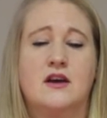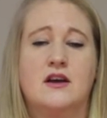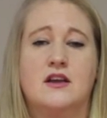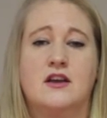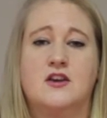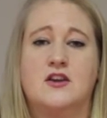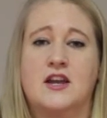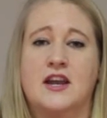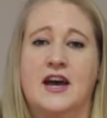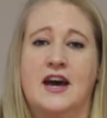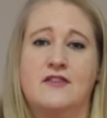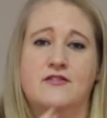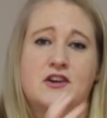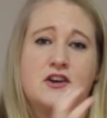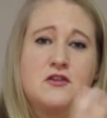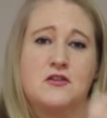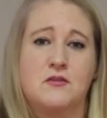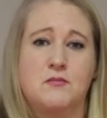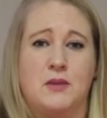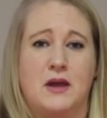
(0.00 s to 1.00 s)
You can have a
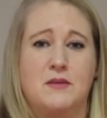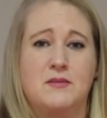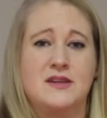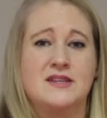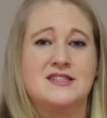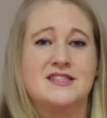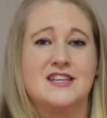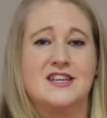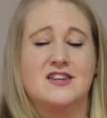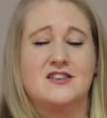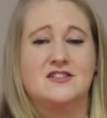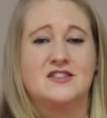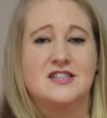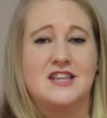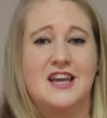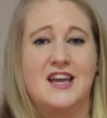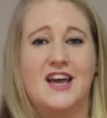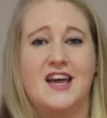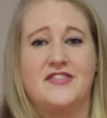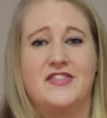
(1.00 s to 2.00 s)
babysitter
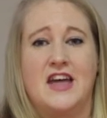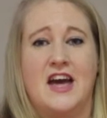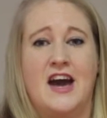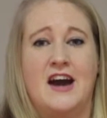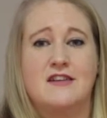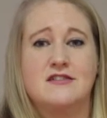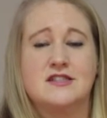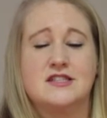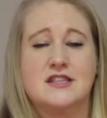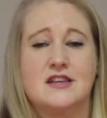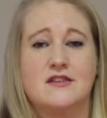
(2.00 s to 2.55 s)
stay at the house